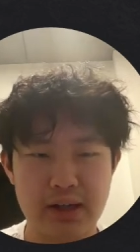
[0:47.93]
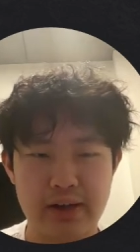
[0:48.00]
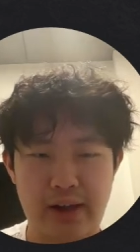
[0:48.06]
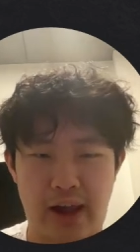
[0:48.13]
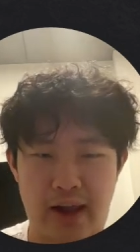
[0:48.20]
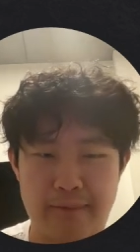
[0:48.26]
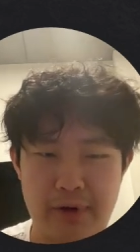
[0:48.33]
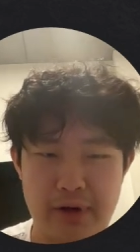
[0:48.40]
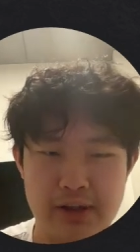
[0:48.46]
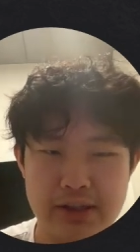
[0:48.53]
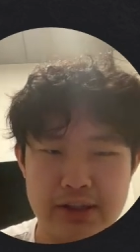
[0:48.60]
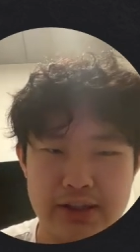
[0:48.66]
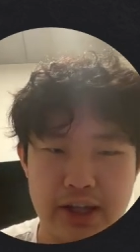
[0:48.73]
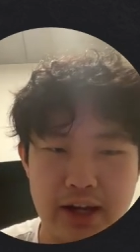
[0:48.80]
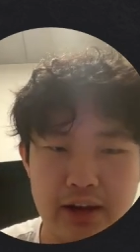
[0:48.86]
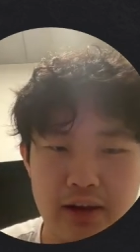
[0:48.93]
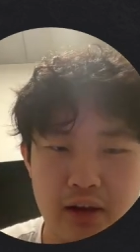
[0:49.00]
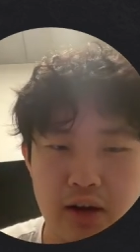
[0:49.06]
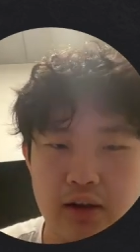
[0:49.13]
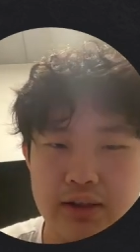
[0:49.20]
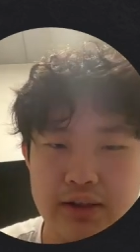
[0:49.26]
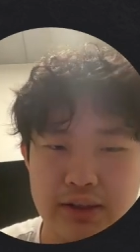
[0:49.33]
Kepler's second
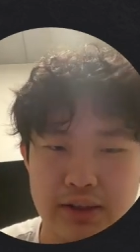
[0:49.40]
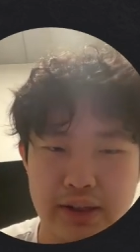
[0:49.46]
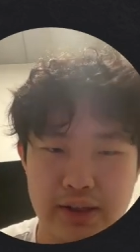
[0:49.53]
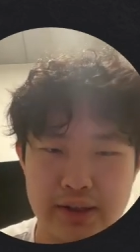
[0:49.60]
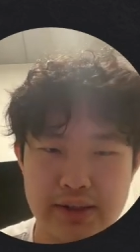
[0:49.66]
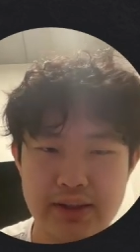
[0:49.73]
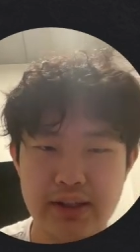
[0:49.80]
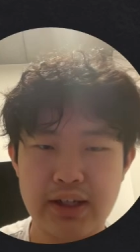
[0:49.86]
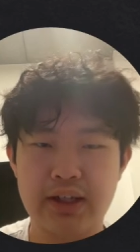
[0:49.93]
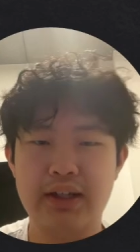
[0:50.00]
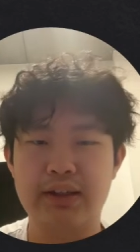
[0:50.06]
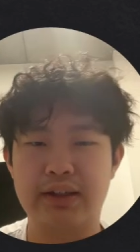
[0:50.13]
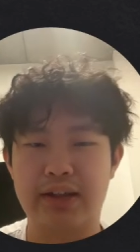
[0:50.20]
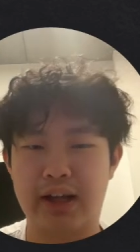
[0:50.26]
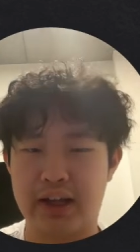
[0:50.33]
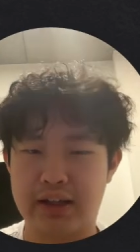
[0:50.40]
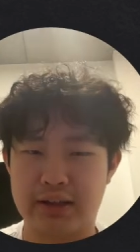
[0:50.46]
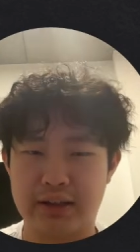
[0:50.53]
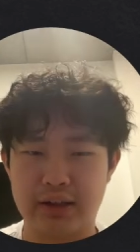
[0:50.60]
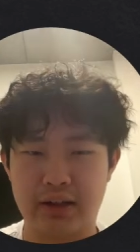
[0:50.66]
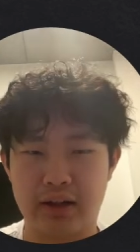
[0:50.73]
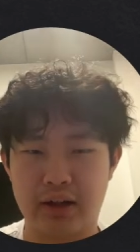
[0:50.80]
law says
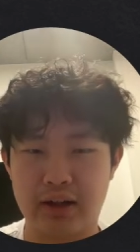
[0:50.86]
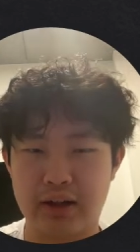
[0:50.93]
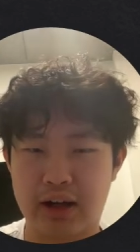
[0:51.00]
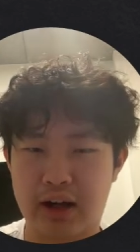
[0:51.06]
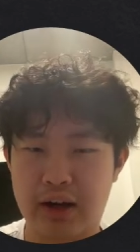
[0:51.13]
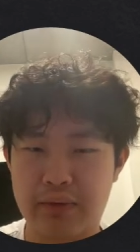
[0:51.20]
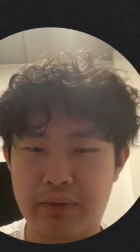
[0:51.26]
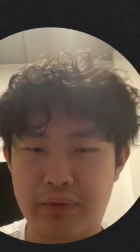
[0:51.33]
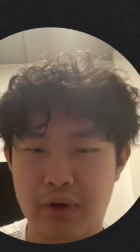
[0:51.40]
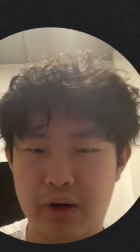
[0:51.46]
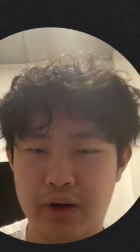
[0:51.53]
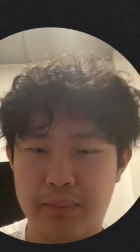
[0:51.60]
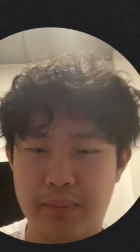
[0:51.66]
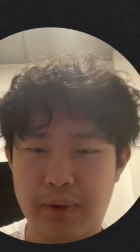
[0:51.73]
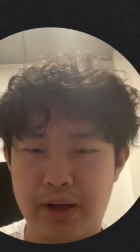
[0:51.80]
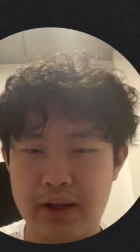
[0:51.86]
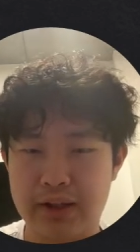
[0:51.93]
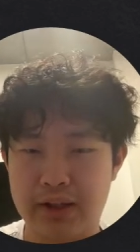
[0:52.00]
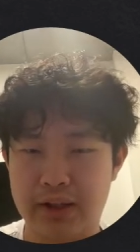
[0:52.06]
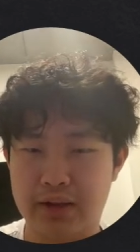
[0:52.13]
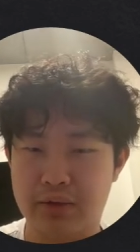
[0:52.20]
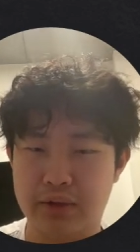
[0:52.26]
that a line from a
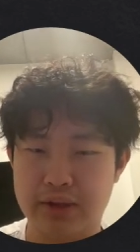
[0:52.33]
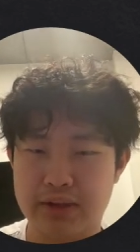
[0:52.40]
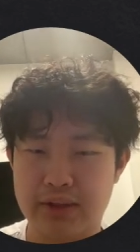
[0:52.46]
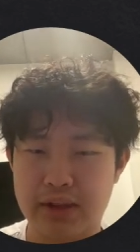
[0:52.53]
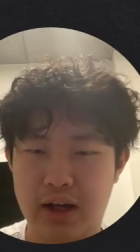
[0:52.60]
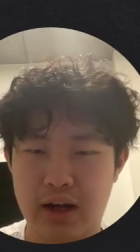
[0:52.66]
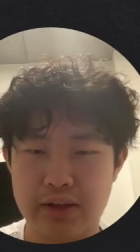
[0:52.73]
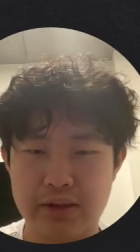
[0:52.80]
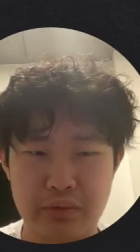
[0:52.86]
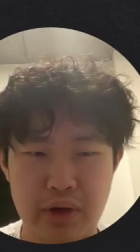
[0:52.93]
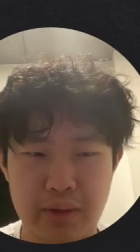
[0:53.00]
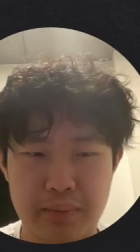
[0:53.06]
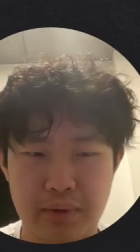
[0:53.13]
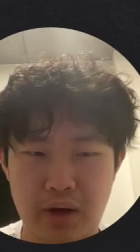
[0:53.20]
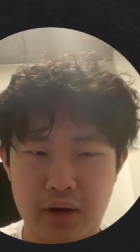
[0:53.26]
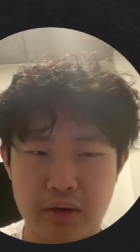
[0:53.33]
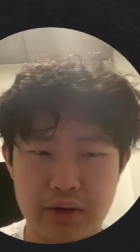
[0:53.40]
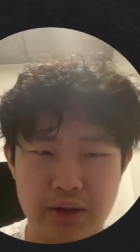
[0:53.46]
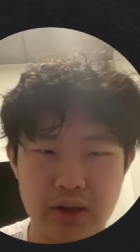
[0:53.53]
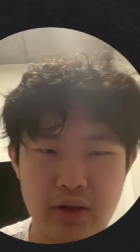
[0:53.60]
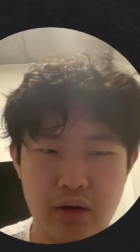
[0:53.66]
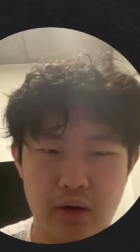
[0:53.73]
planet to the Sun sweeps out
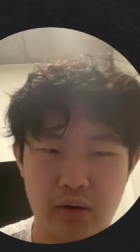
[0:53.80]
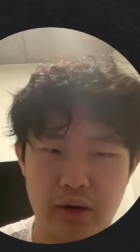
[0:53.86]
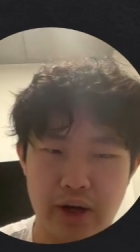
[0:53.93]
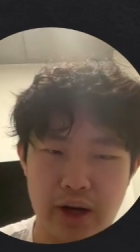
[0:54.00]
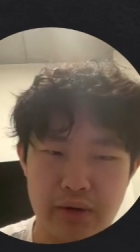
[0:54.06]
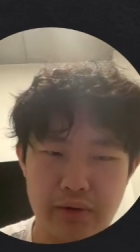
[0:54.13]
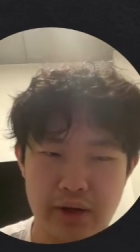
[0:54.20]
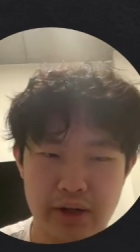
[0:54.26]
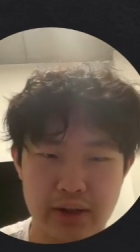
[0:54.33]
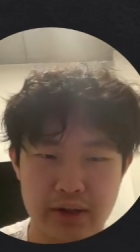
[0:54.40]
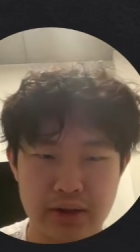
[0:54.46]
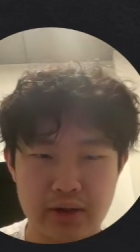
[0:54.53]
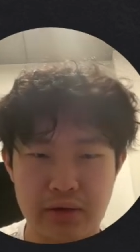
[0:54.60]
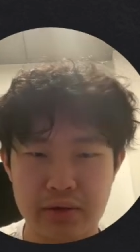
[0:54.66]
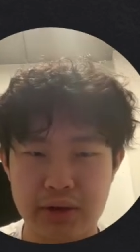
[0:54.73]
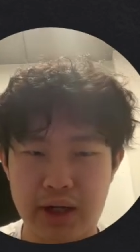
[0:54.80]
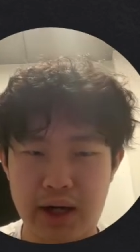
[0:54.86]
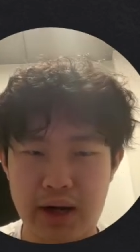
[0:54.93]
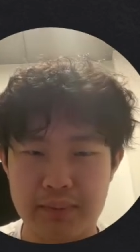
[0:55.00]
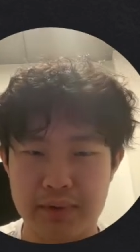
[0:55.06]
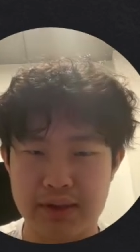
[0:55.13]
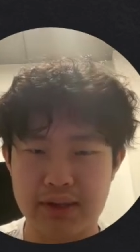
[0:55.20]
equal area in equal
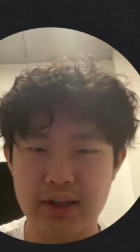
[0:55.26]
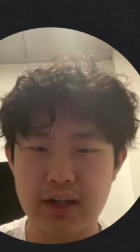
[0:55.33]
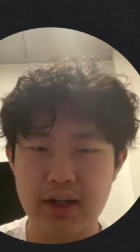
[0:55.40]
times.